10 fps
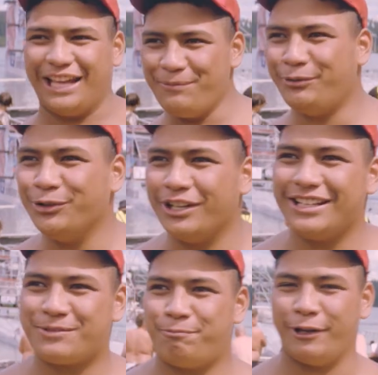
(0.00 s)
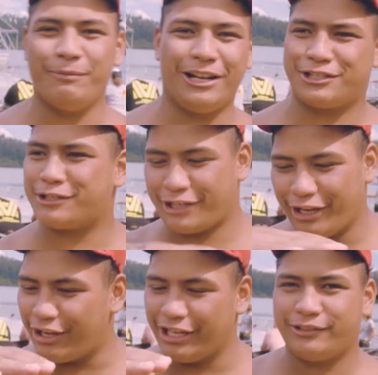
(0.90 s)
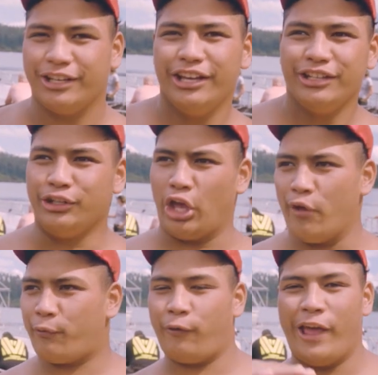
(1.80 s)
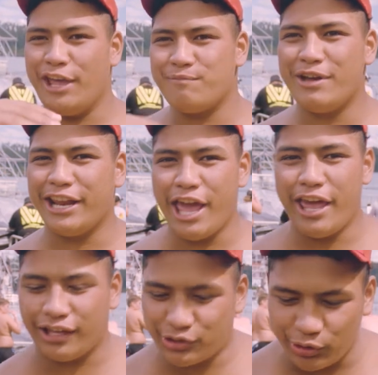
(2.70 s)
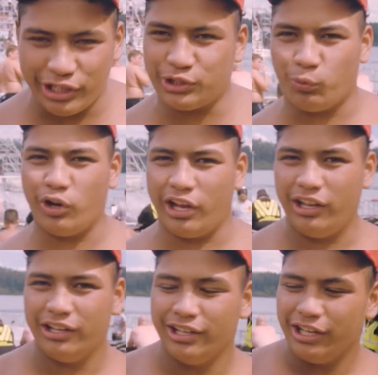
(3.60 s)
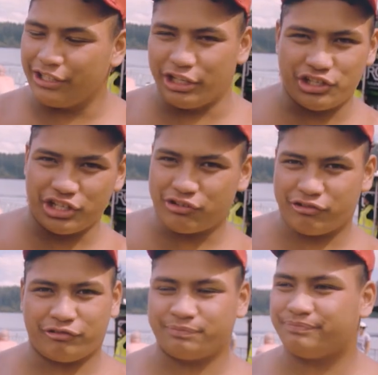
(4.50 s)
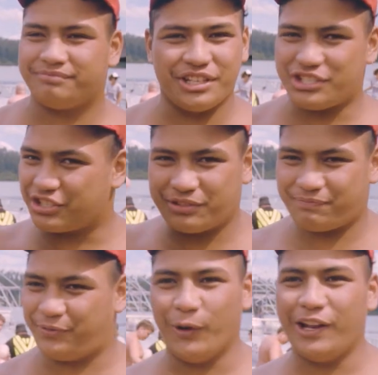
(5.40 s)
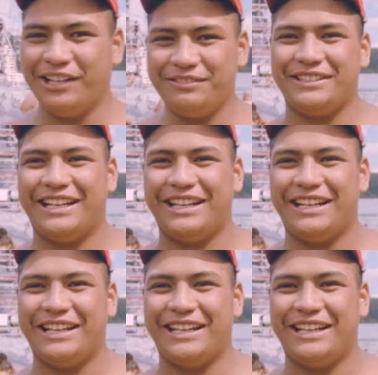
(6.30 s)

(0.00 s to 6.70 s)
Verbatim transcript: staple is pretty much going like you go flat and midi until you hit the water, then just you just pull in